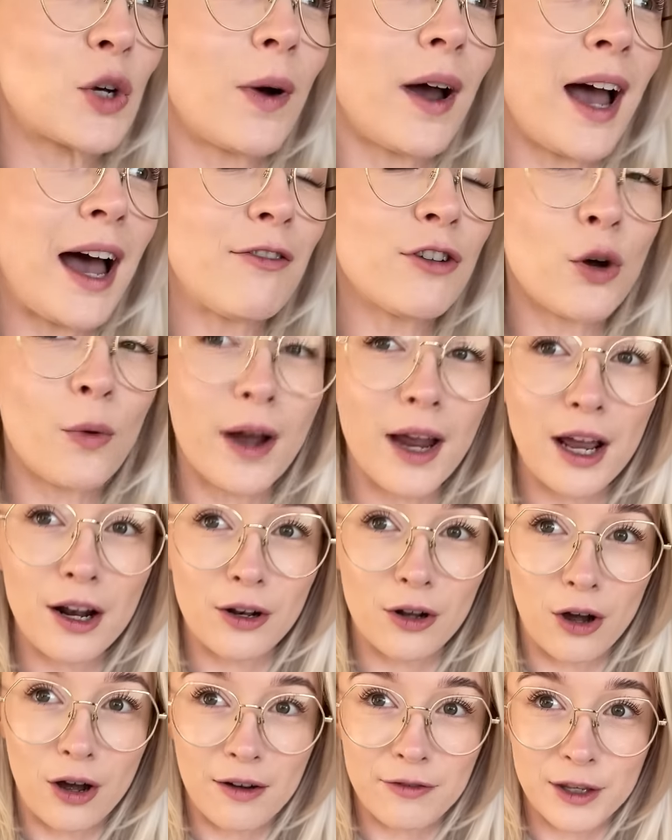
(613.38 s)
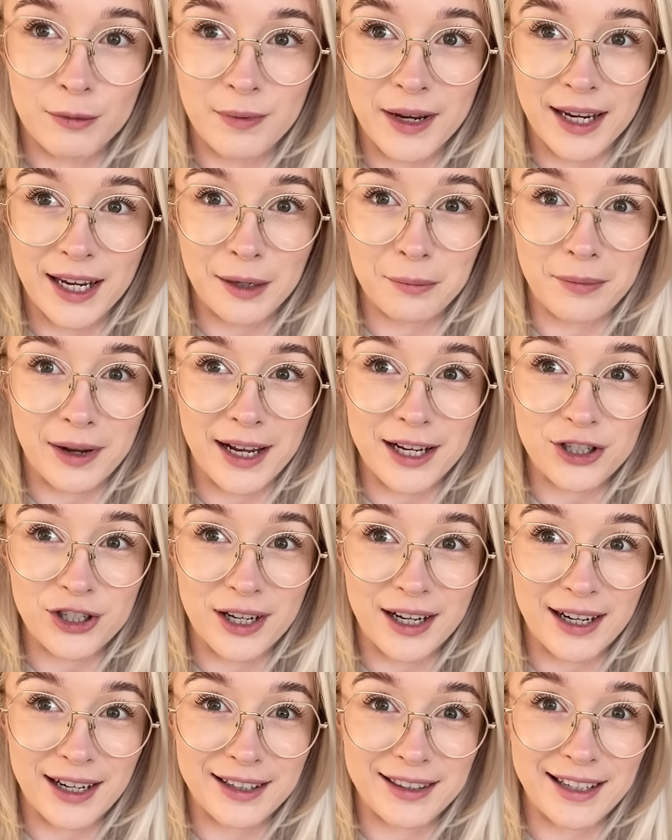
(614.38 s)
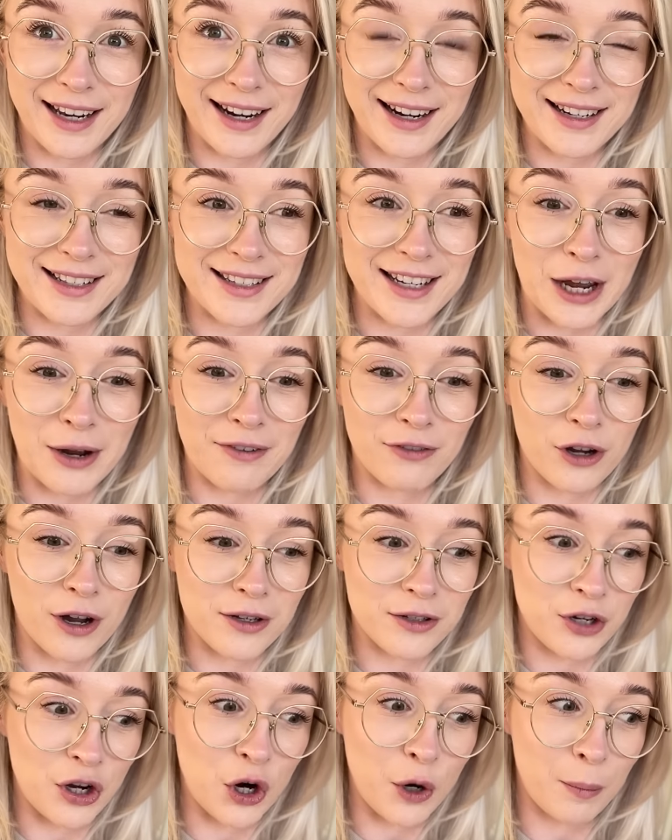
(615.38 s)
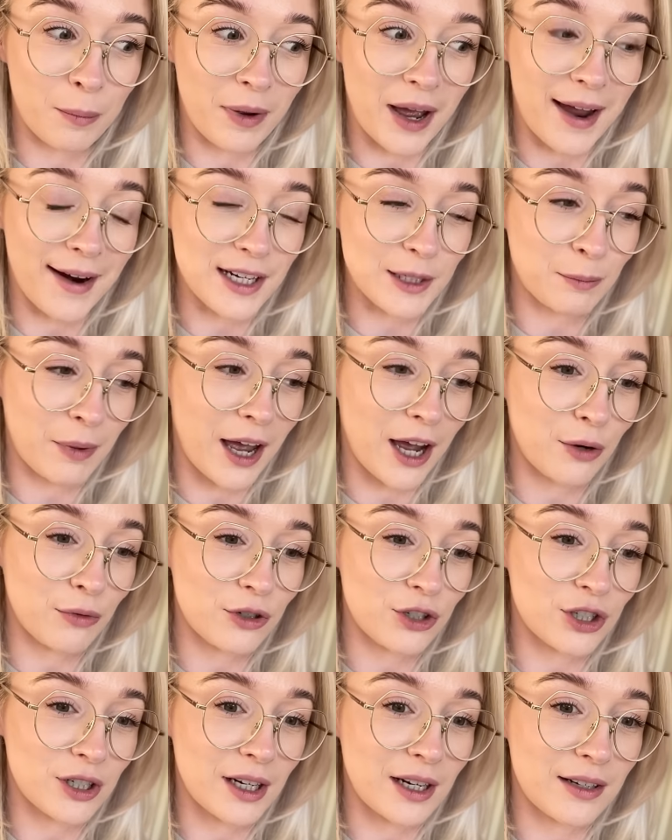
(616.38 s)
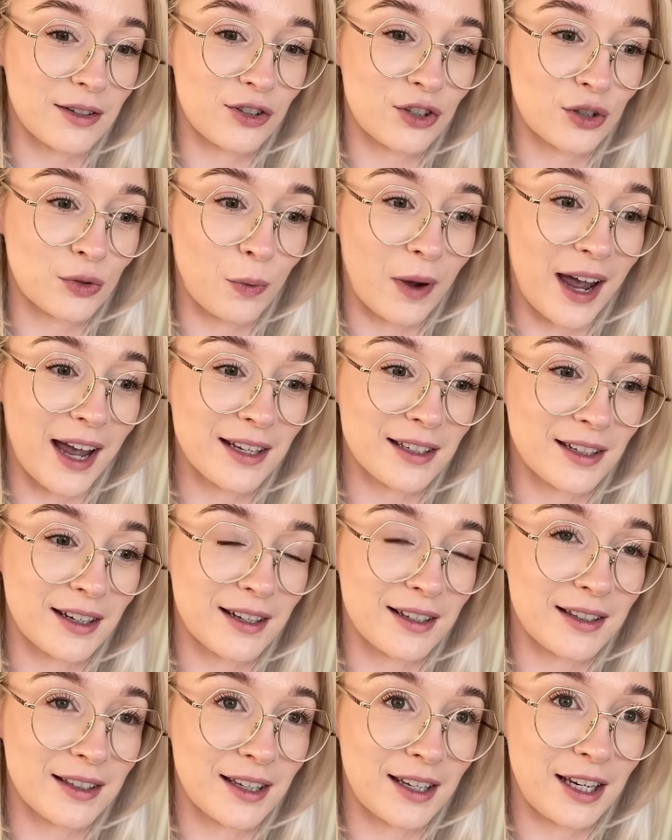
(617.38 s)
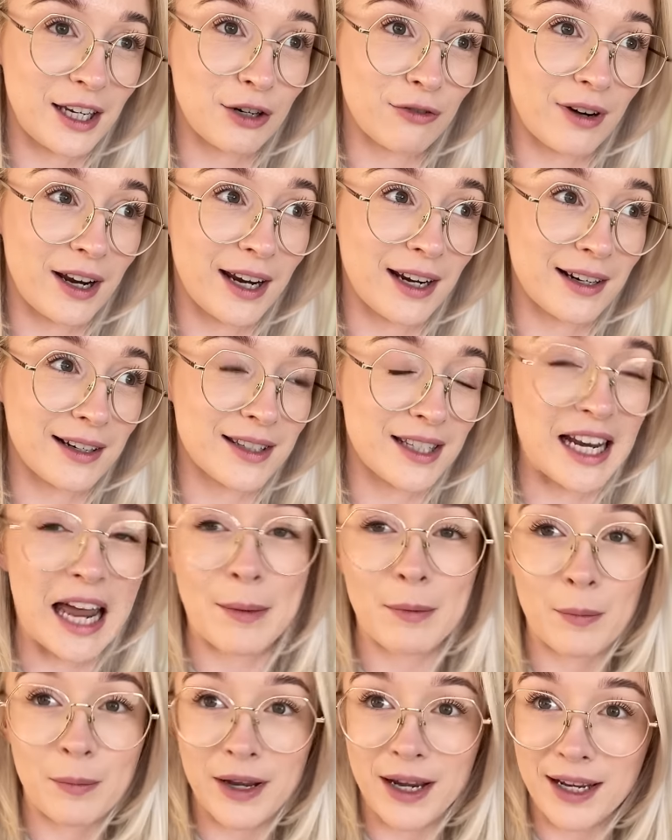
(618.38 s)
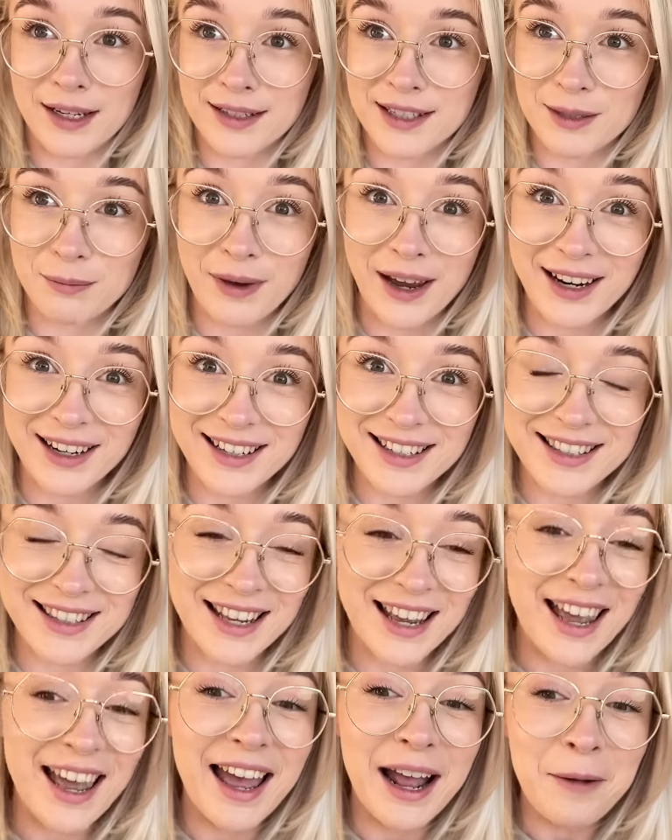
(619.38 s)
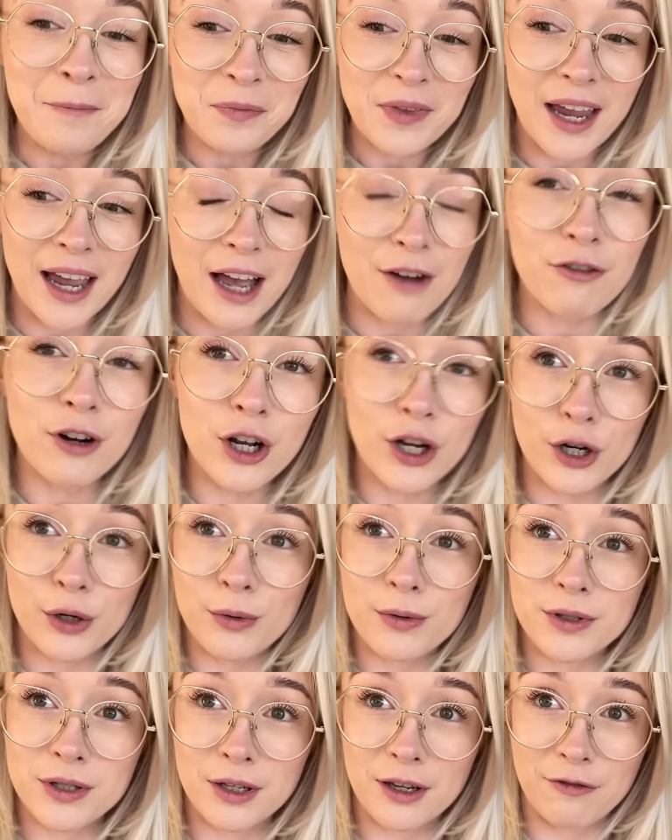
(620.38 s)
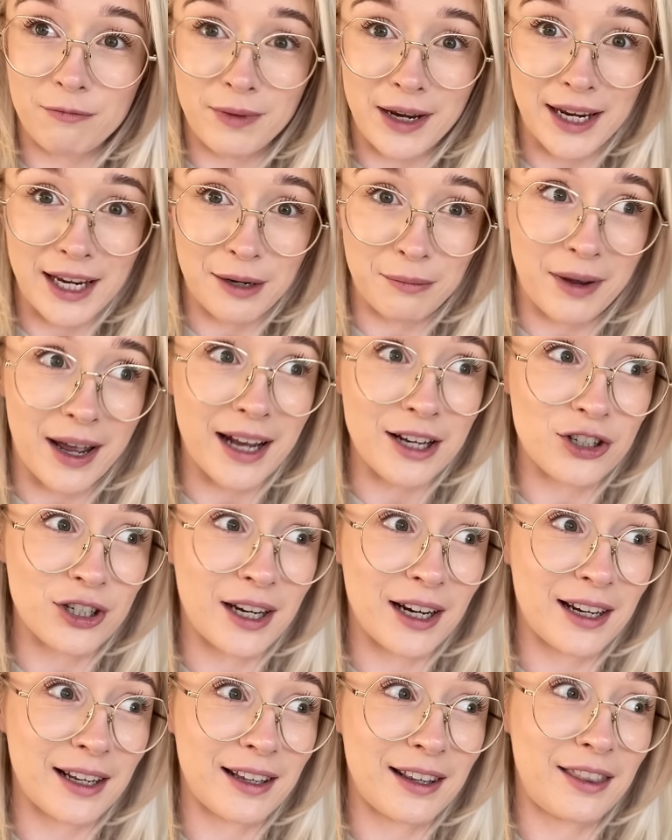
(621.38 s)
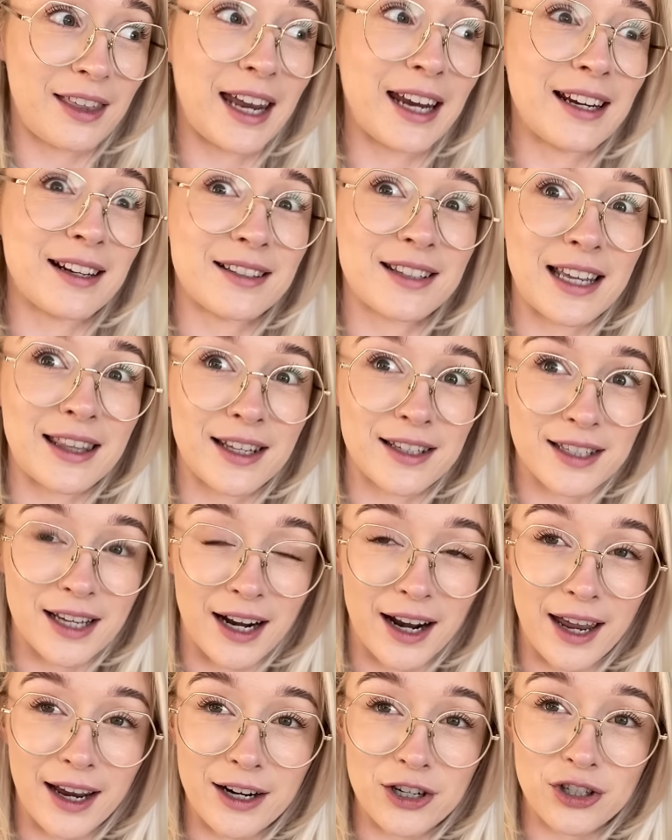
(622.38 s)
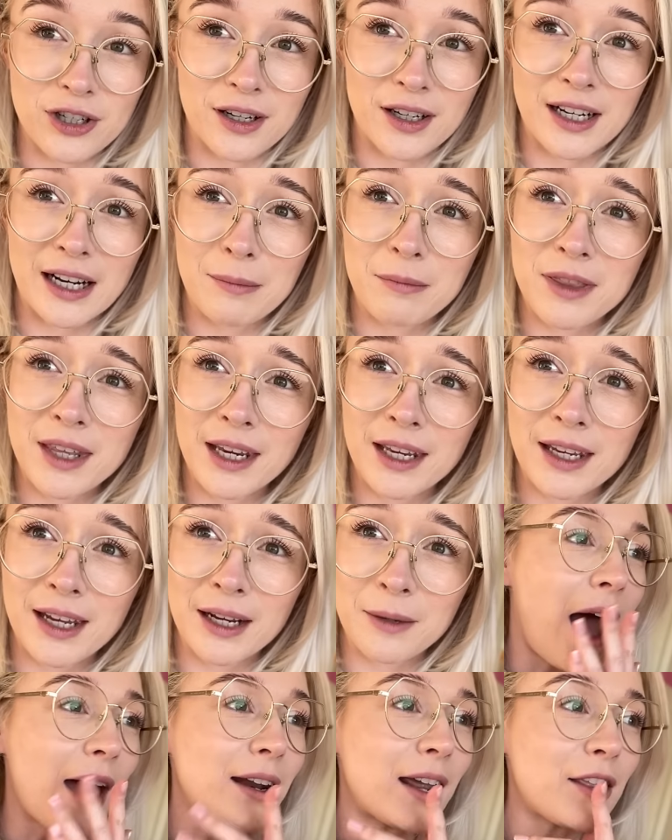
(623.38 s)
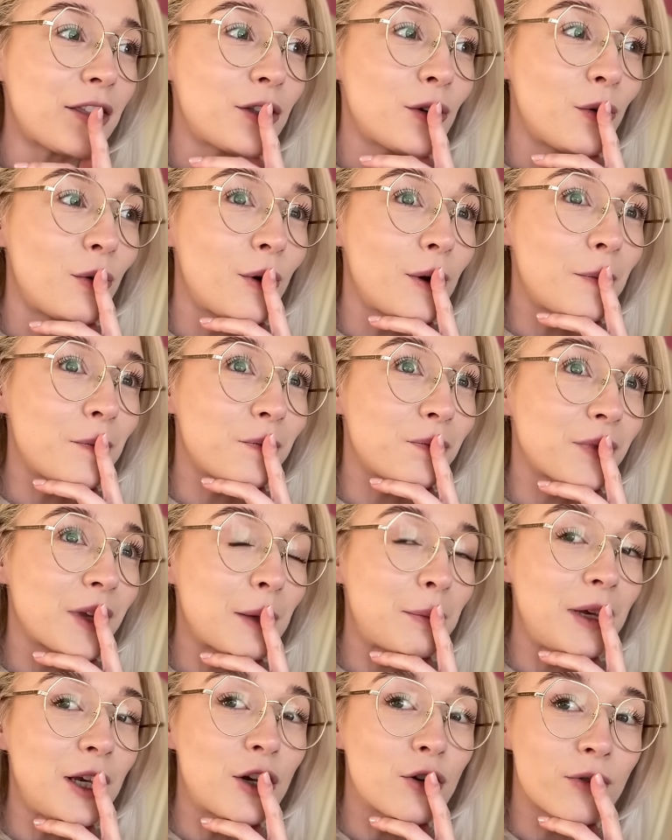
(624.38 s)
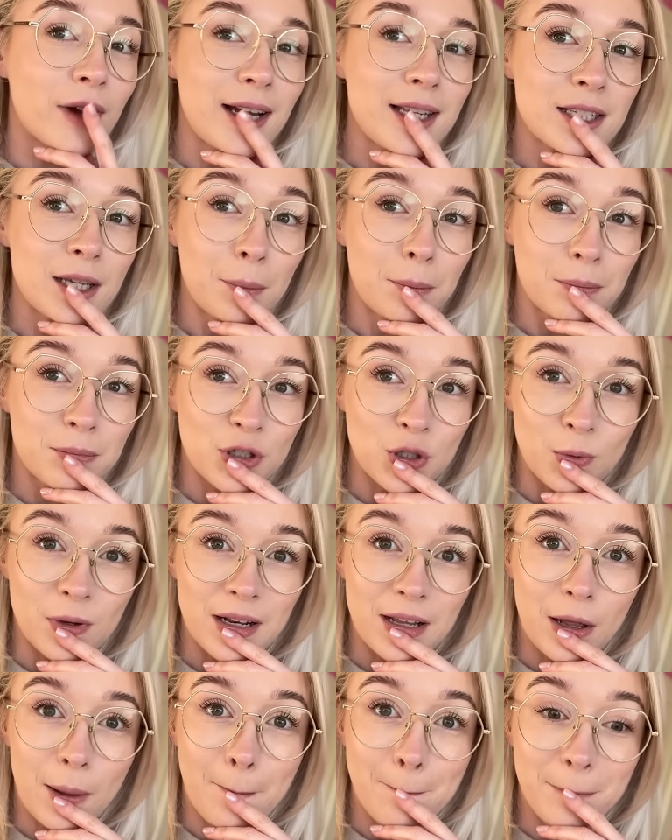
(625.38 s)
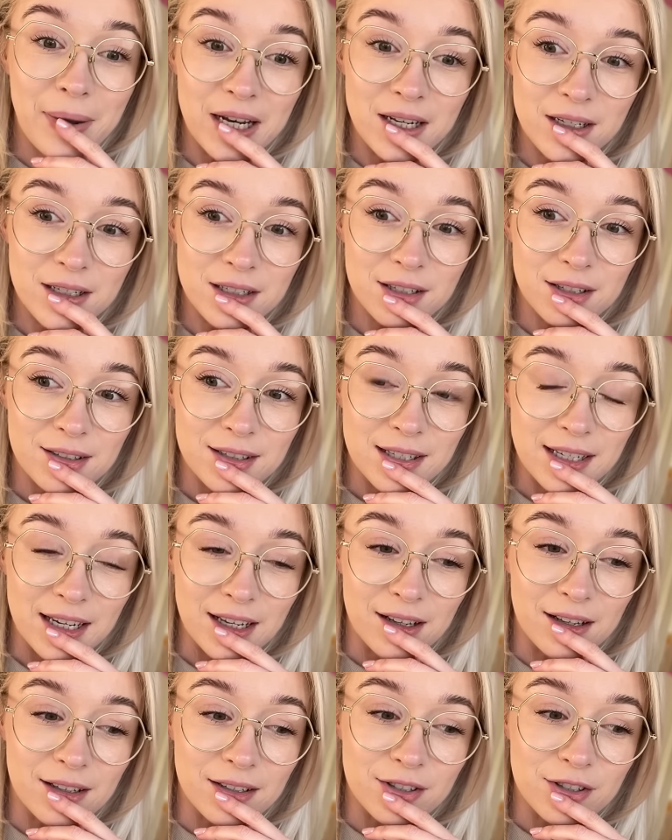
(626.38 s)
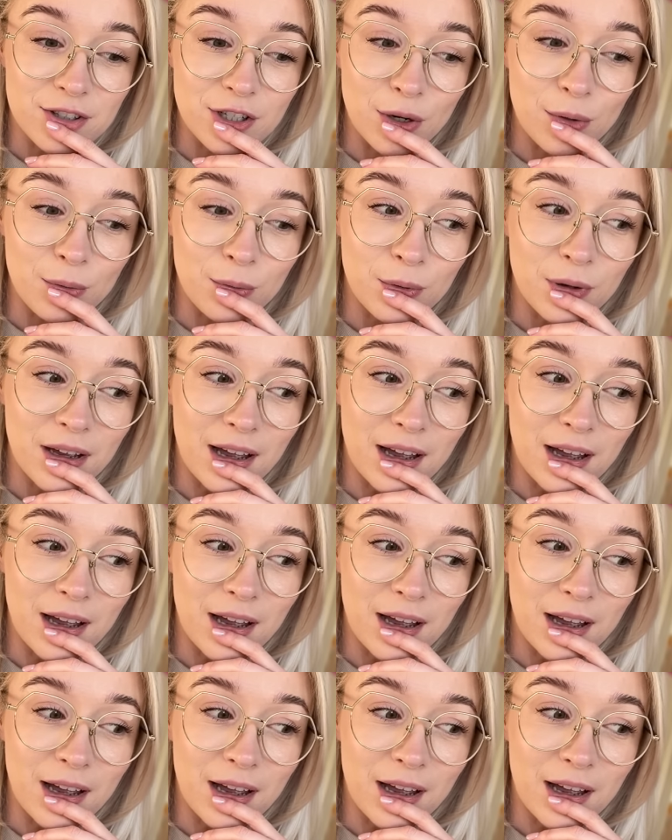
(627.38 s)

i have quite a lot of the Making magic things now i've got tote bags pouches sweaters key rings enamel pins mugs i have loads of Making magic things in this collection and i'm thinking and i thought it'd be great to do a little bundle deal. So